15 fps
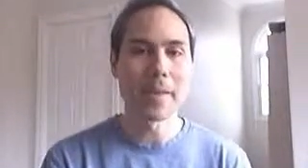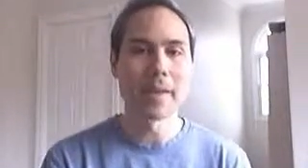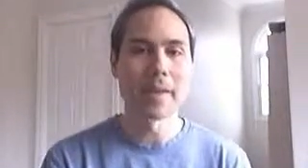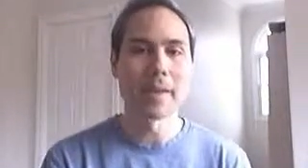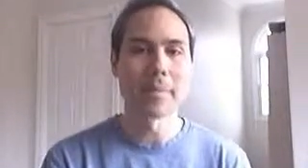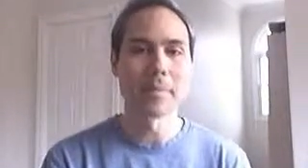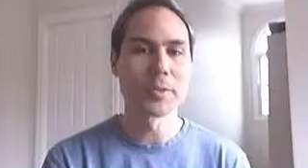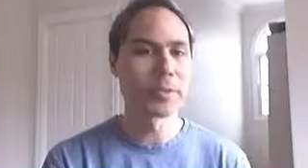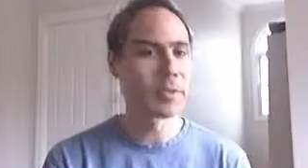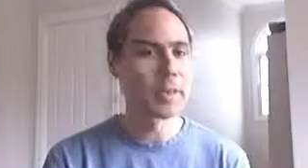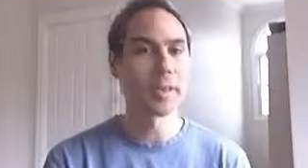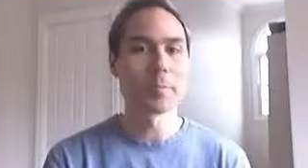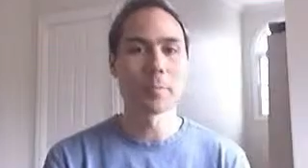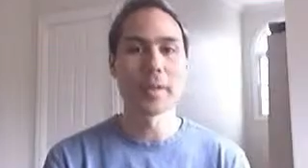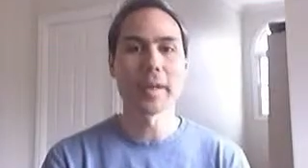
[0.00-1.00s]
I'm just
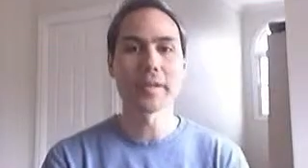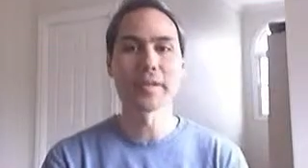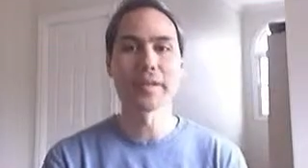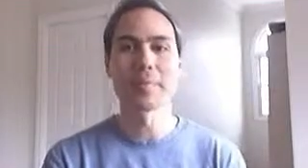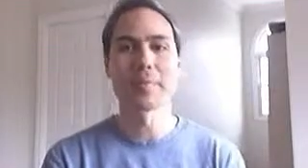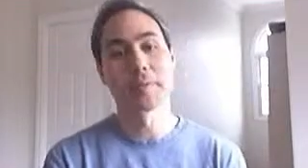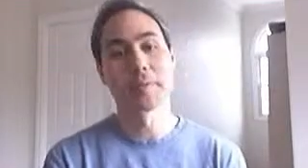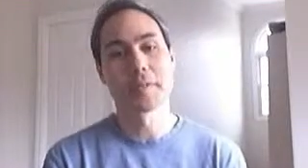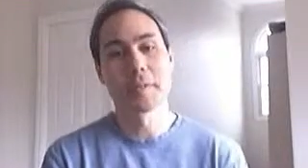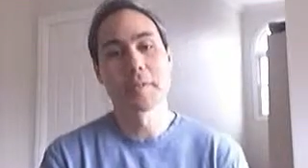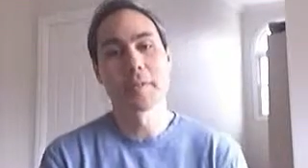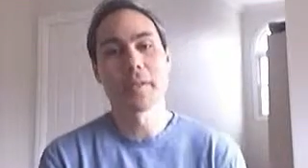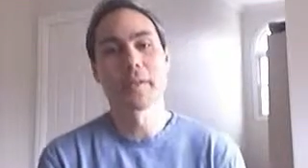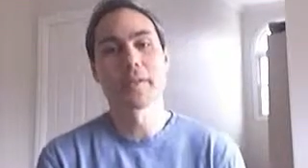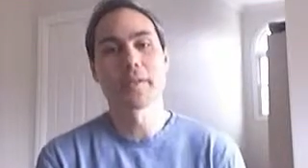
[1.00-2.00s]
taking a break from some
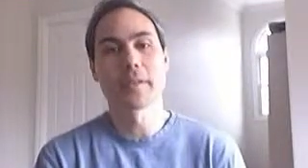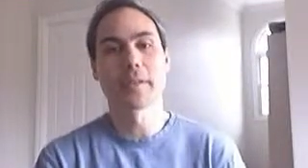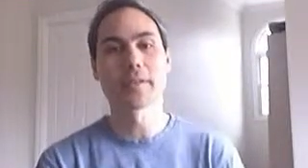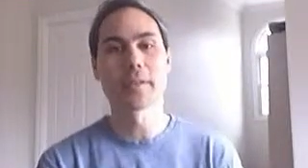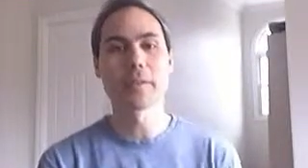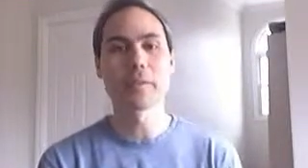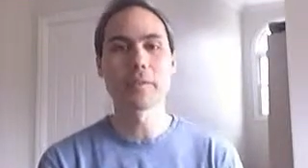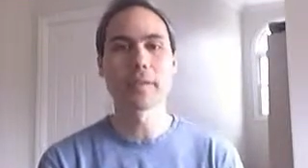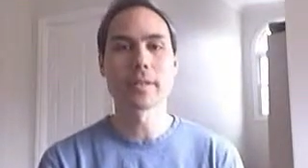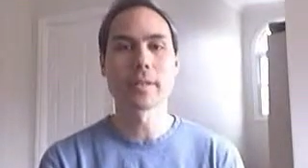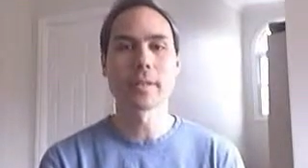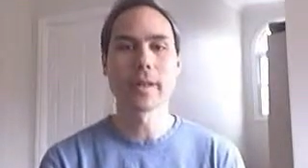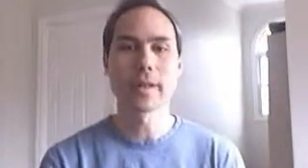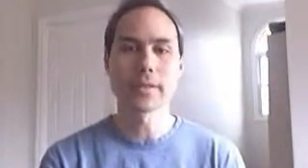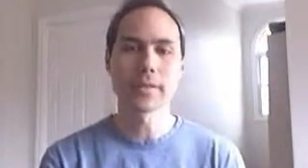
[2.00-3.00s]
of the other things I'm doing
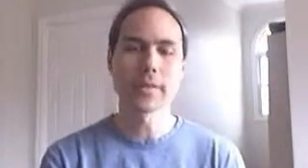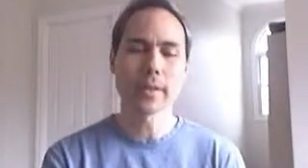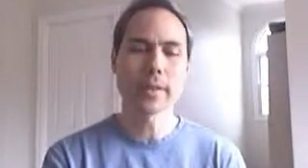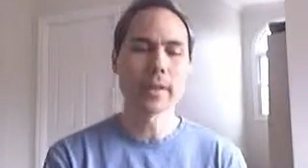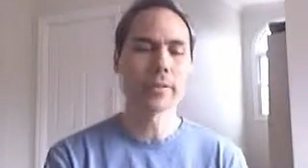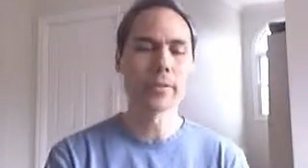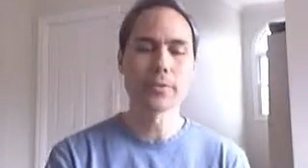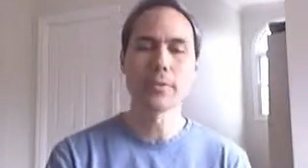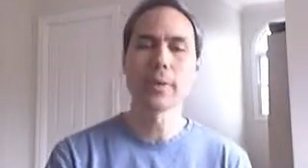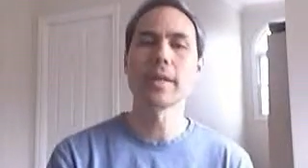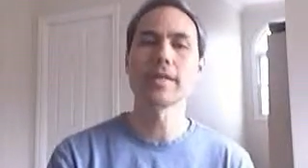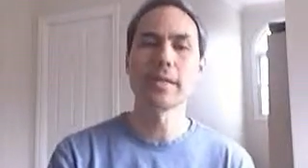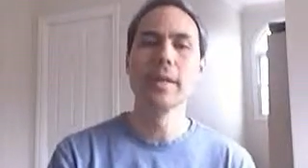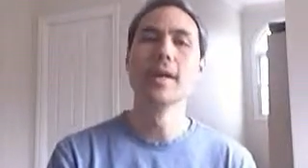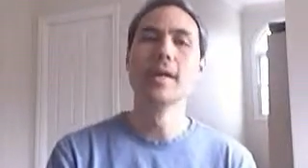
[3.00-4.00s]
to answer again or
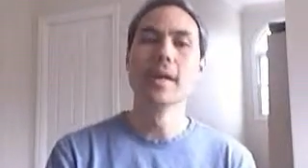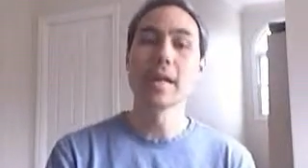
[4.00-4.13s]
address